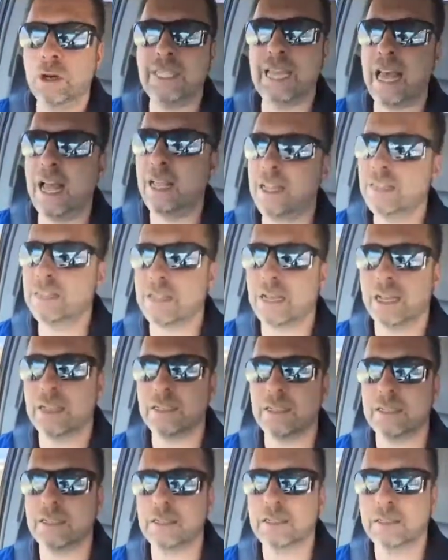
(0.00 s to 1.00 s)
tells
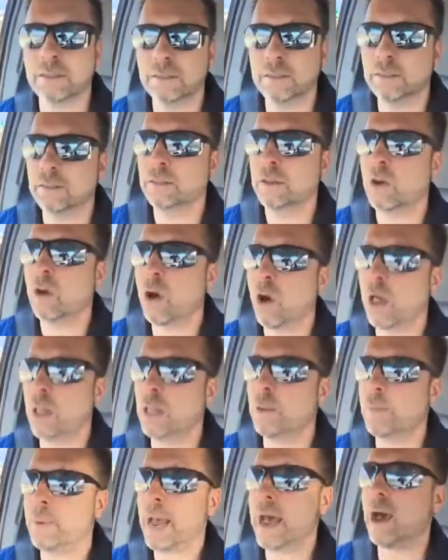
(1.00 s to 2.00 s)
us
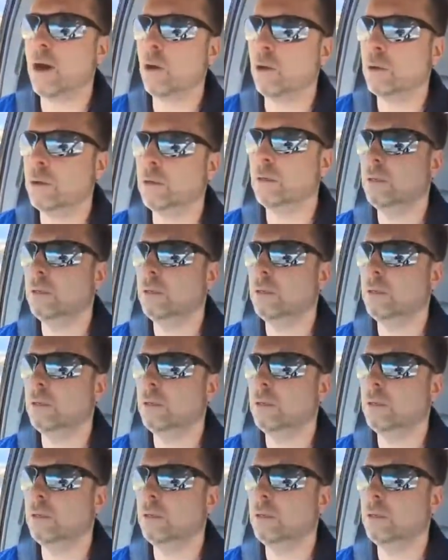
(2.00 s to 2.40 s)
all about